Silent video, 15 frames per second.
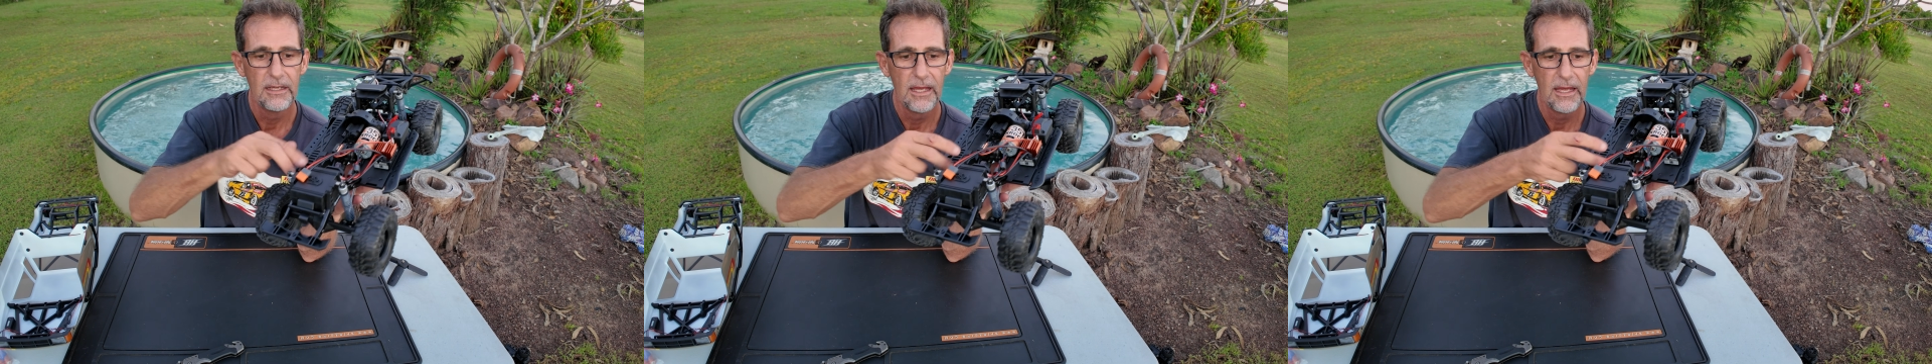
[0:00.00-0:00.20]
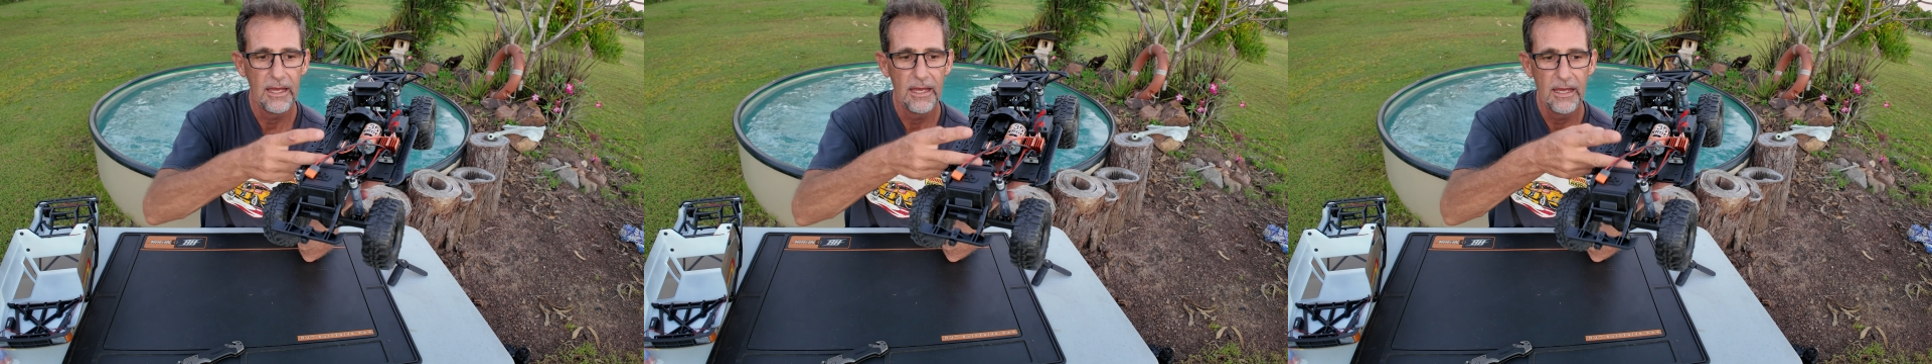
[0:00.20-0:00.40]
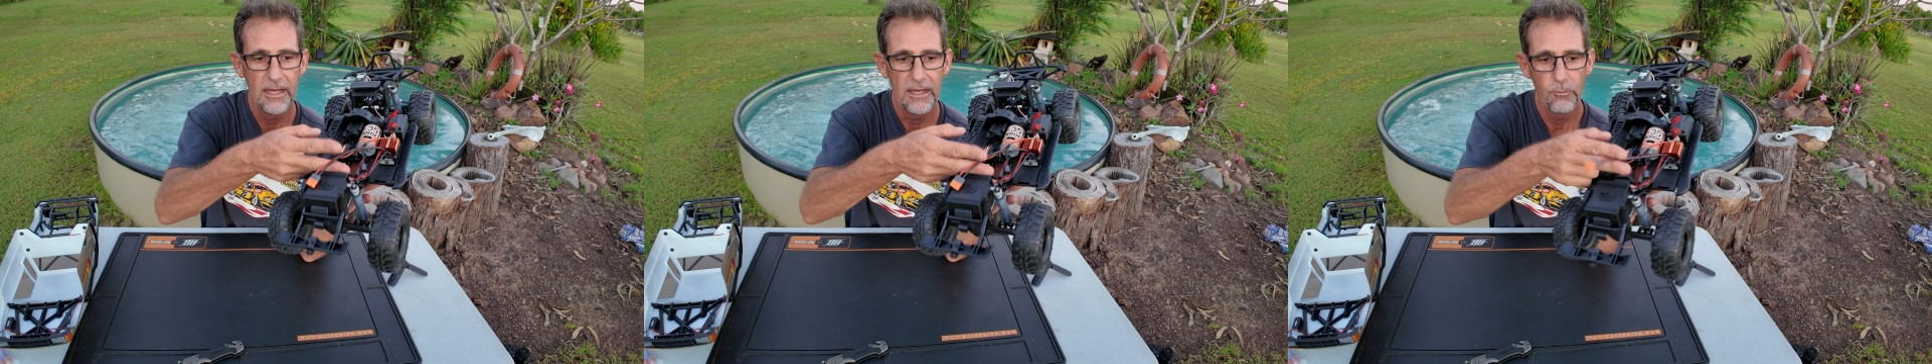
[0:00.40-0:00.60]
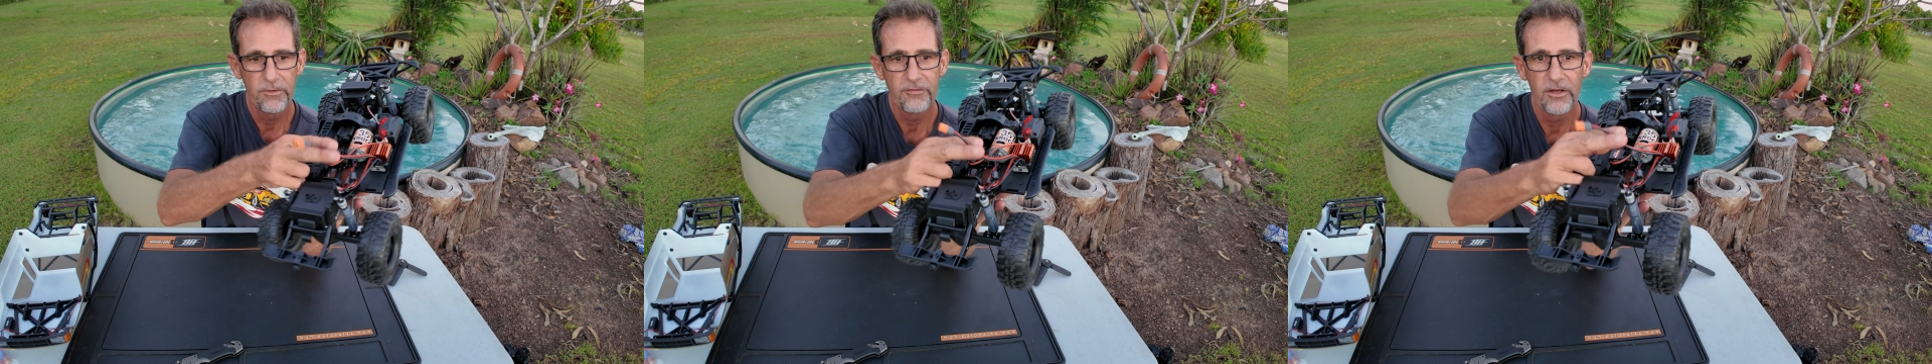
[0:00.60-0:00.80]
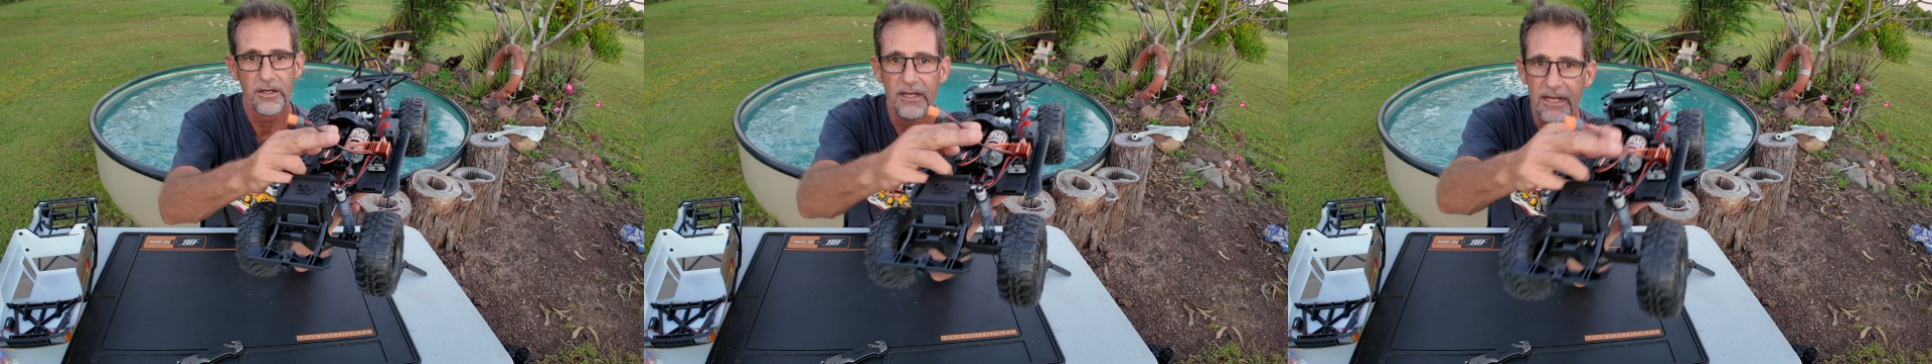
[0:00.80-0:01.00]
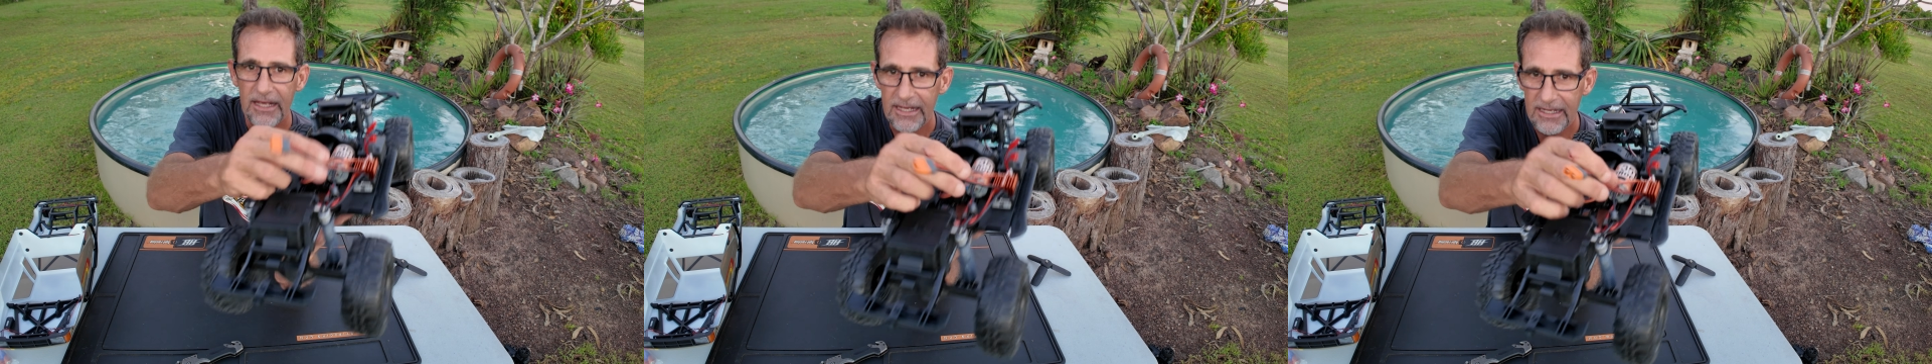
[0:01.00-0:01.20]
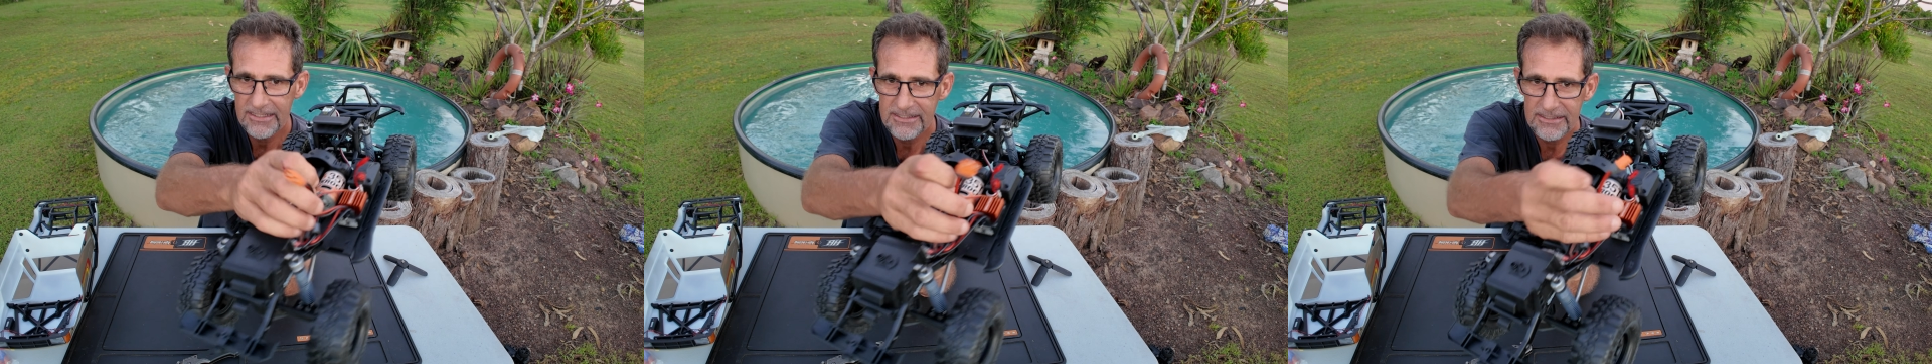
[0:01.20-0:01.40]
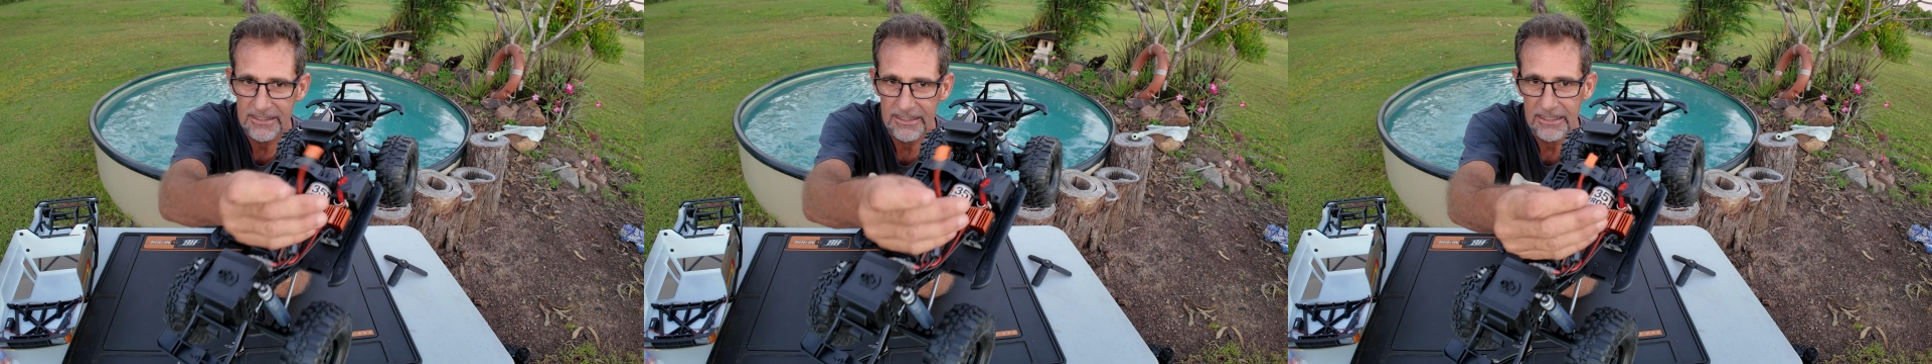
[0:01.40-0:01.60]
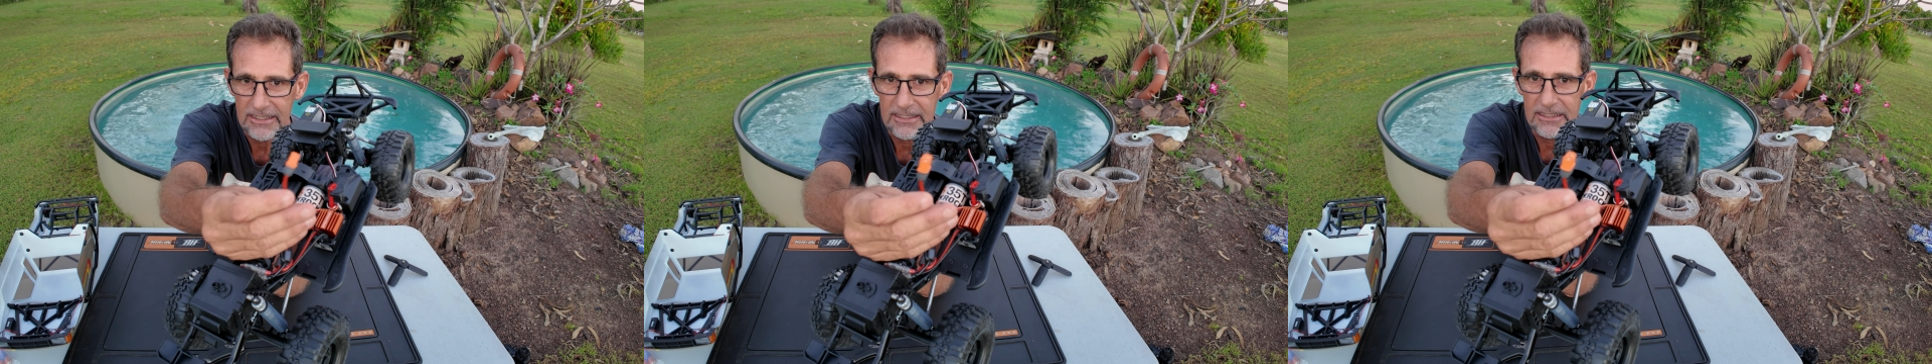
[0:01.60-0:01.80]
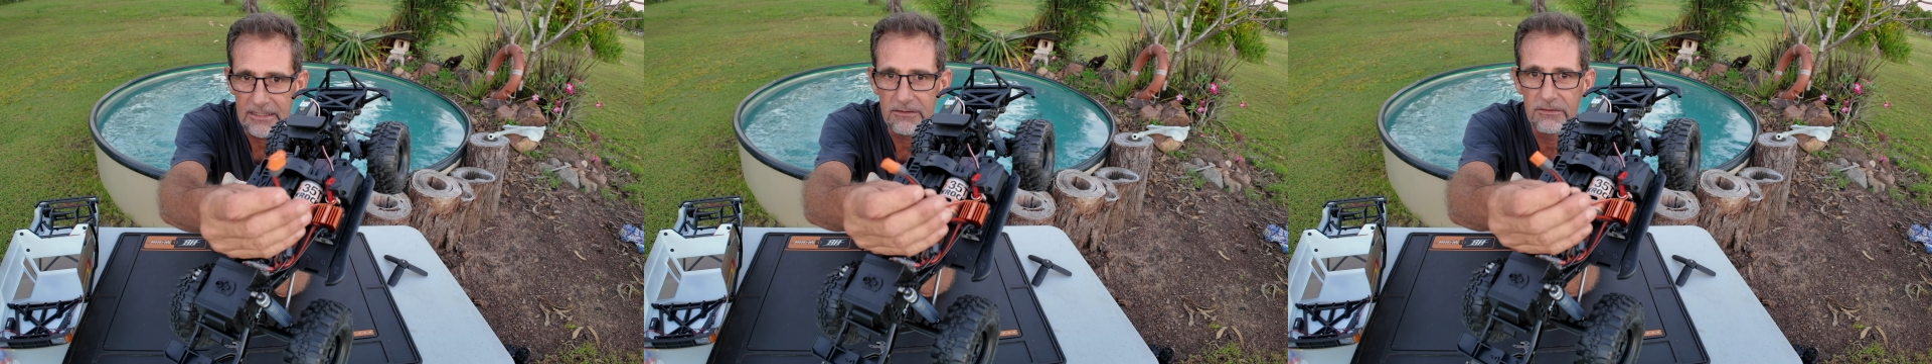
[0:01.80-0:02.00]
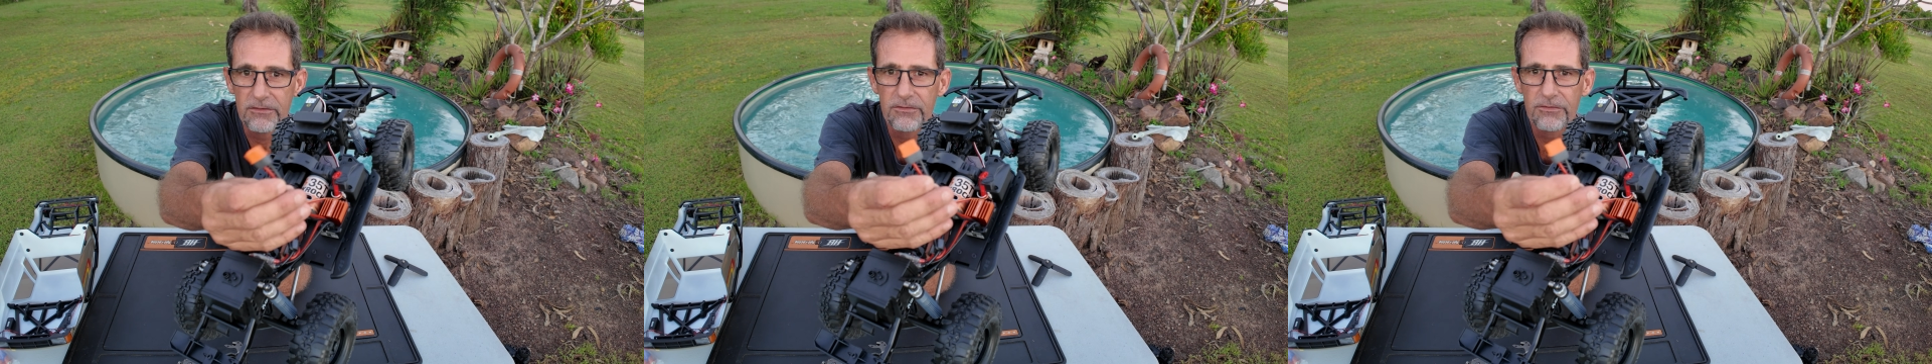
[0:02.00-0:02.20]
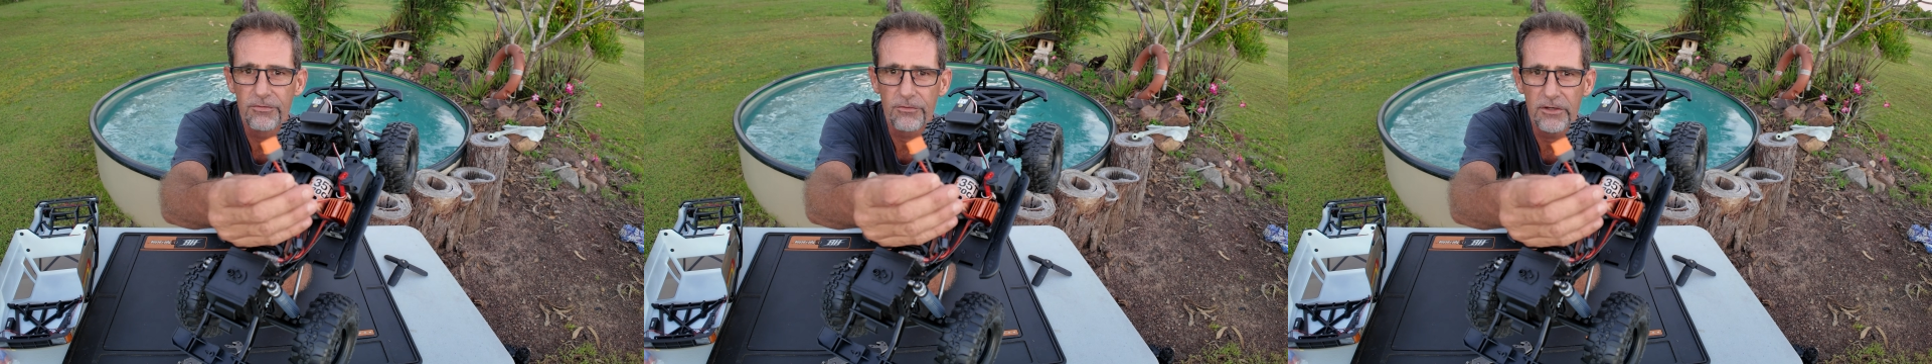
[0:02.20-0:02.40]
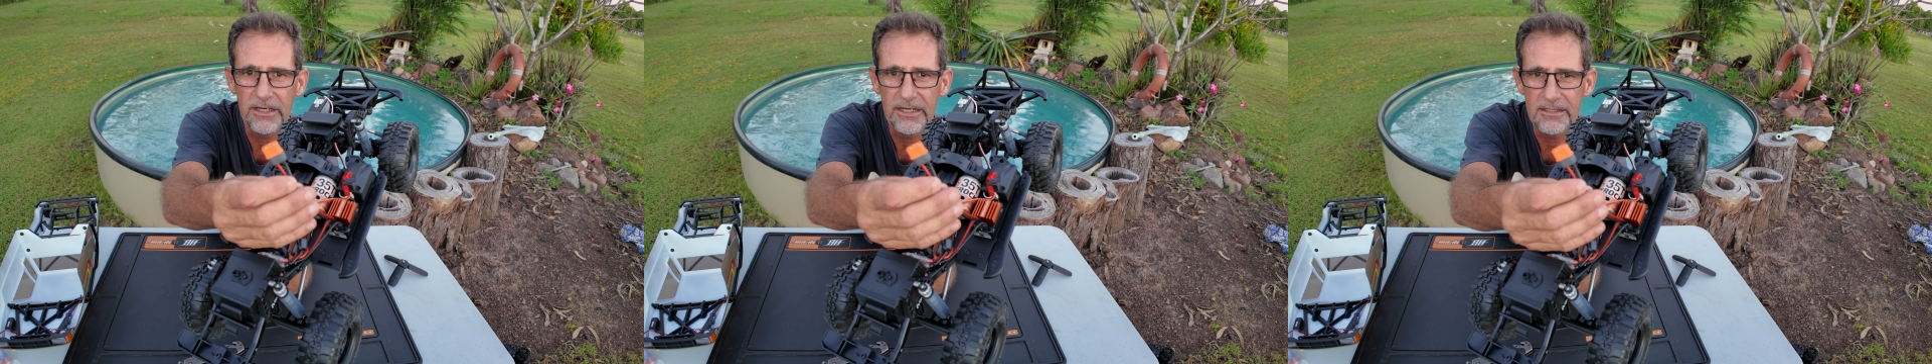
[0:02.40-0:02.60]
We've got an EC3,